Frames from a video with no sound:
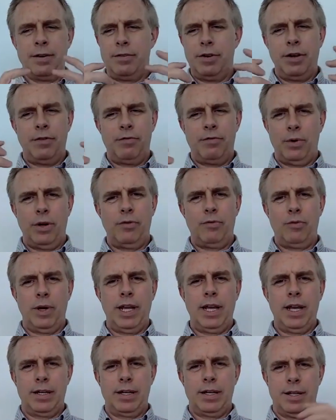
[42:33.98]
if we
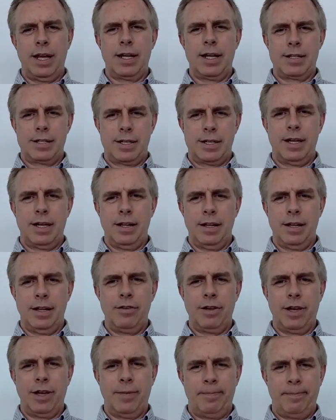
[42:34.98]
get to that scale
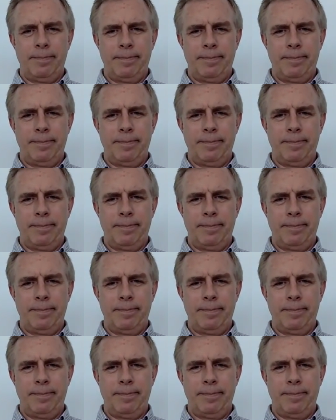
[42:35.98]
level, yeah.